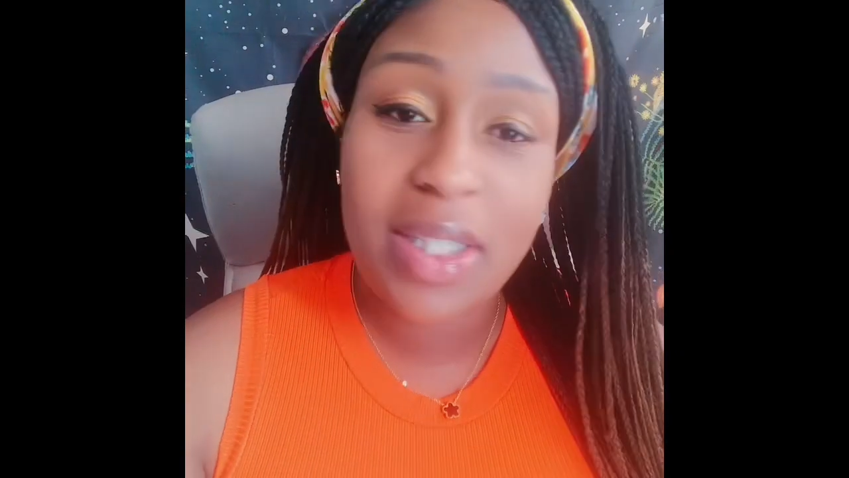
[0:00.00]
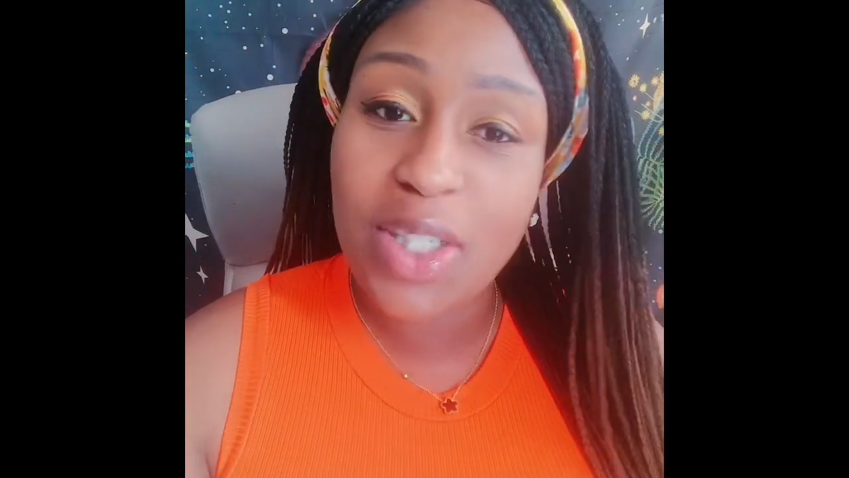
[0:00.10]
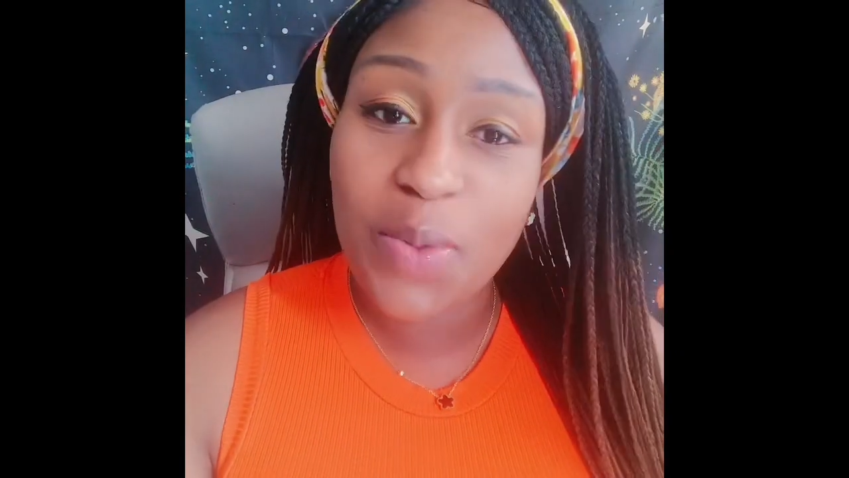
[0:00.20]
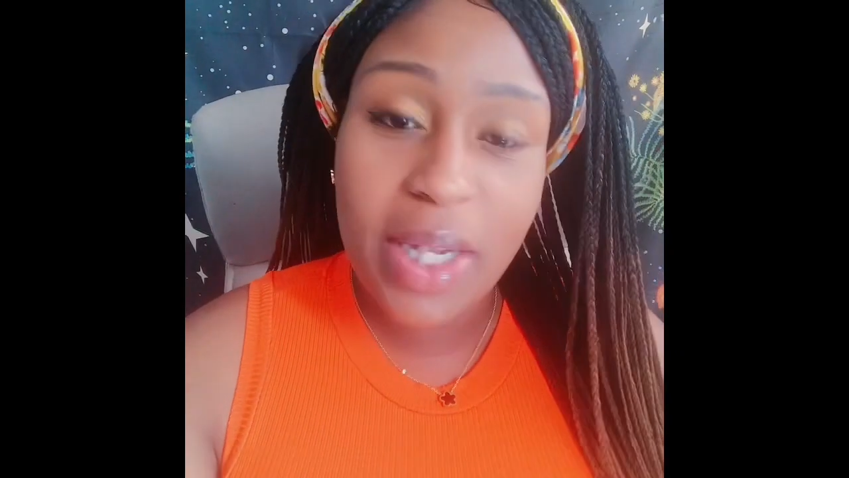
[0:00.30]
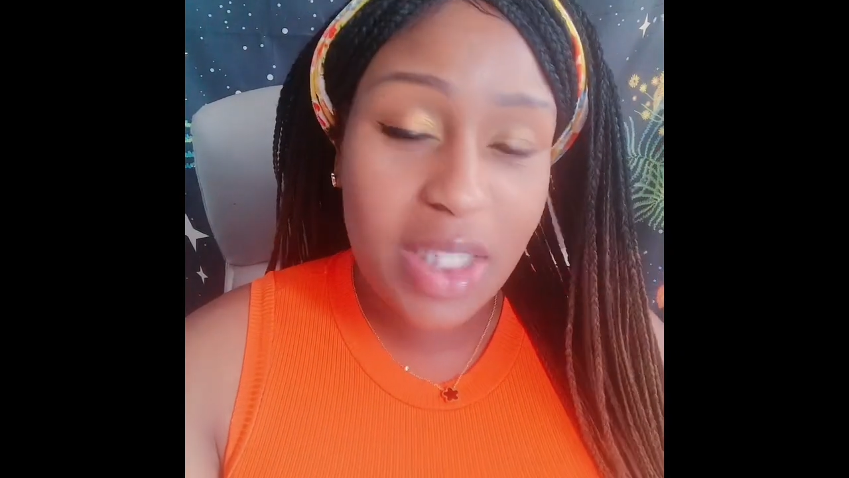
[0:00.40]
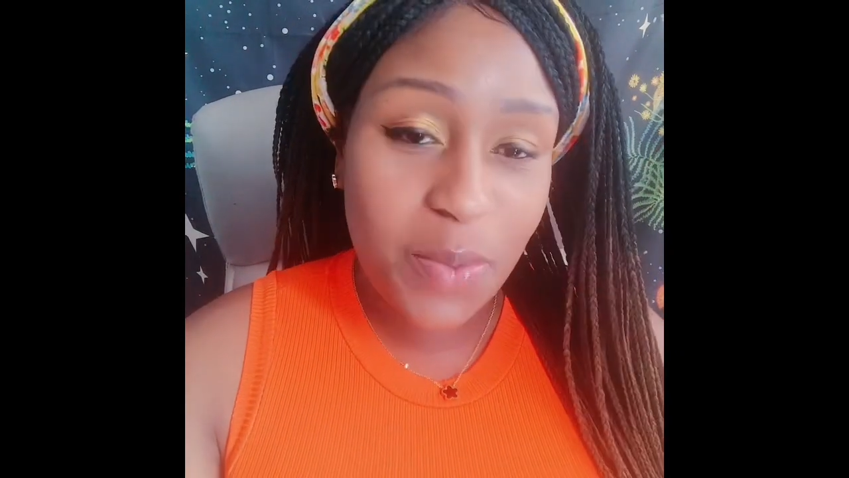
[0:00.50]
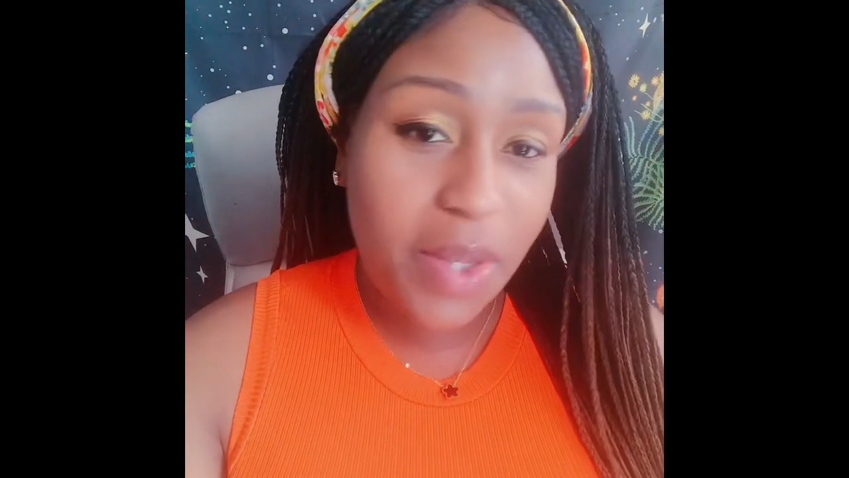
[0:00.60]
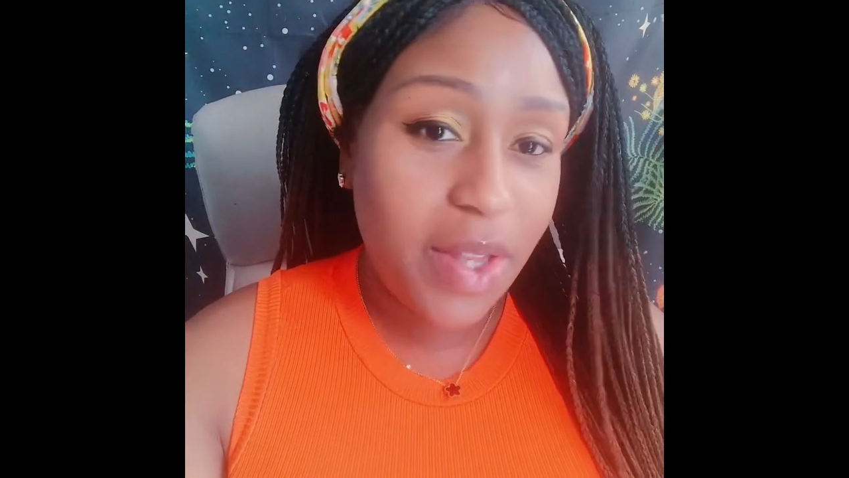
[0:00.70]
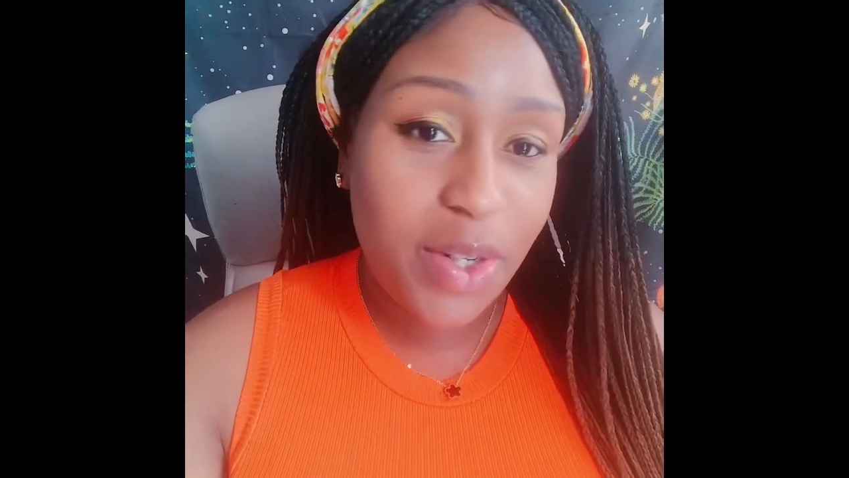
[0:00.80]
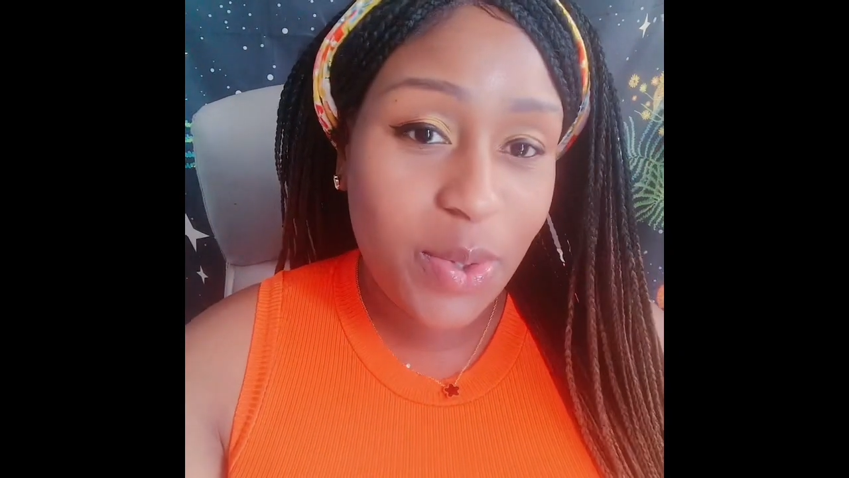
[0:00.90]
situation
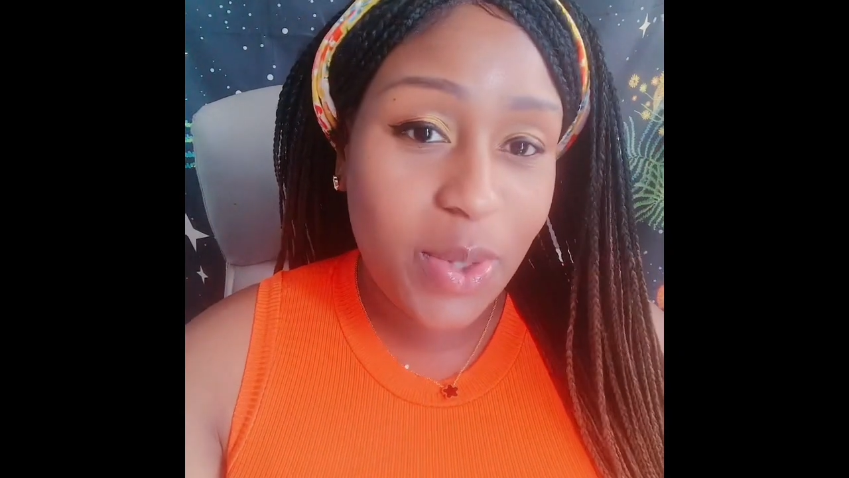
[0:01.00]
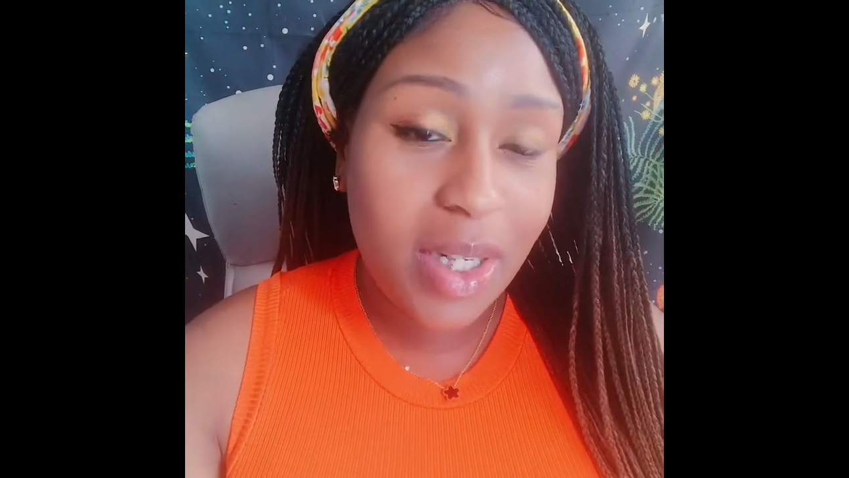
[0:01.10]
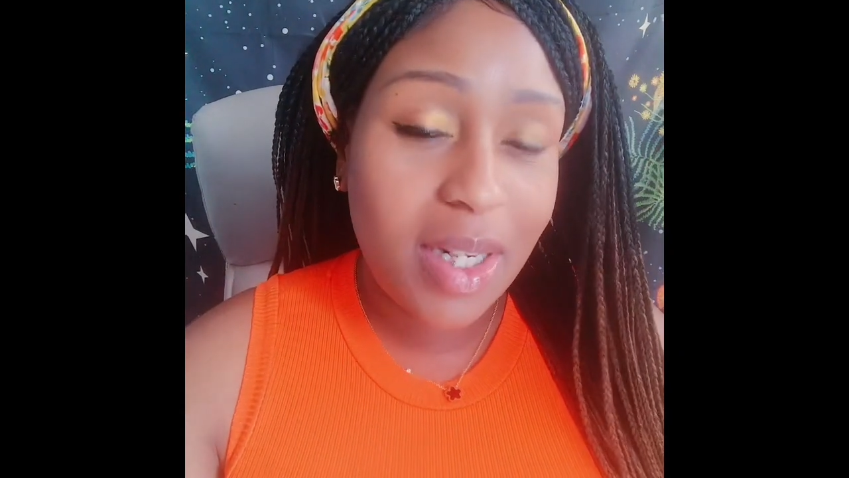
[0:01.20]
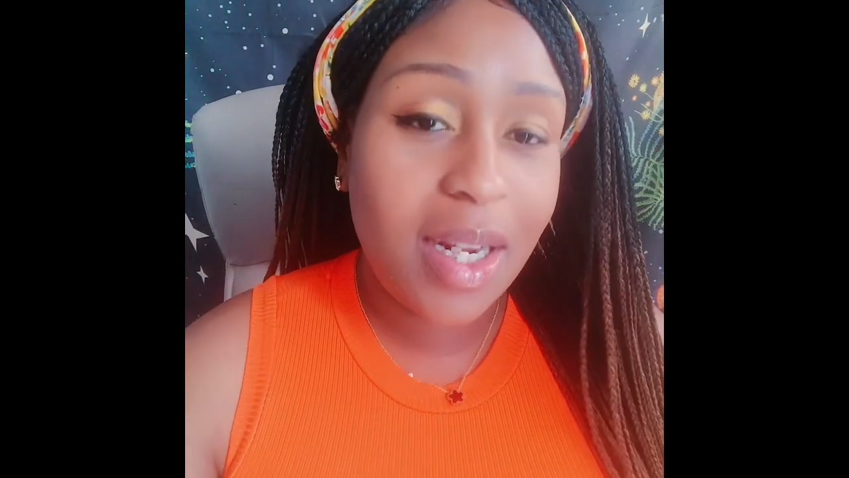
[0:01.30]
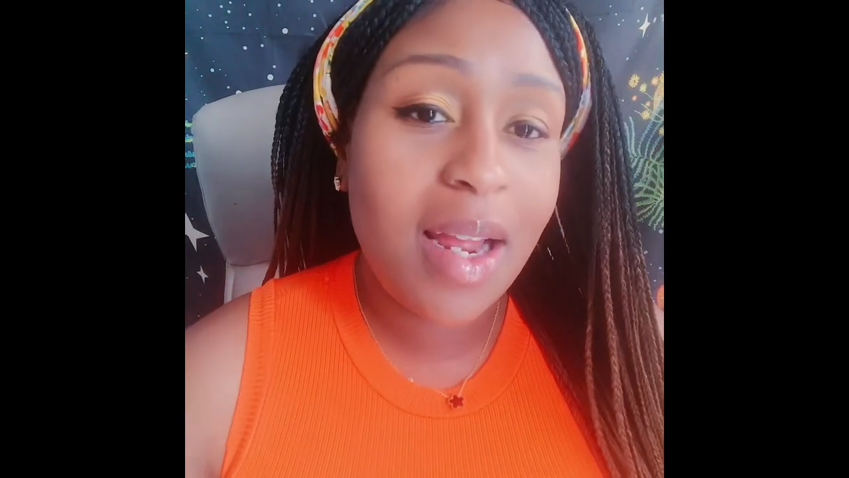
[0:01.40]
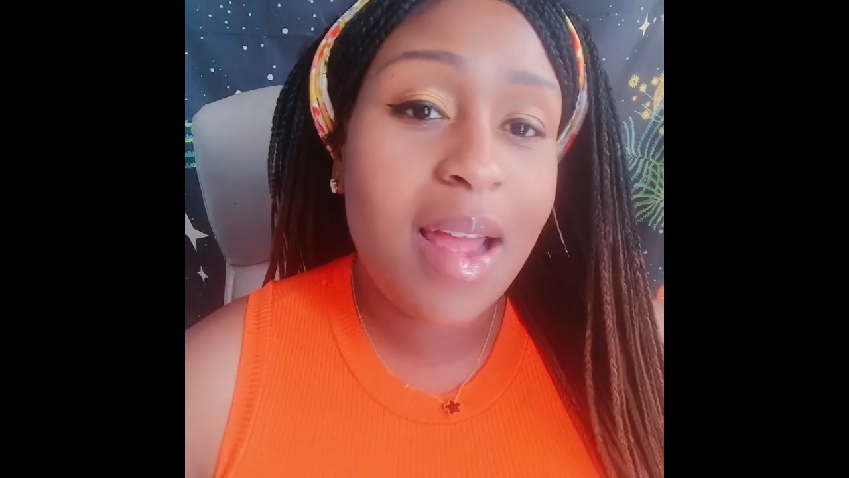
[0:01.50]
with her daughter.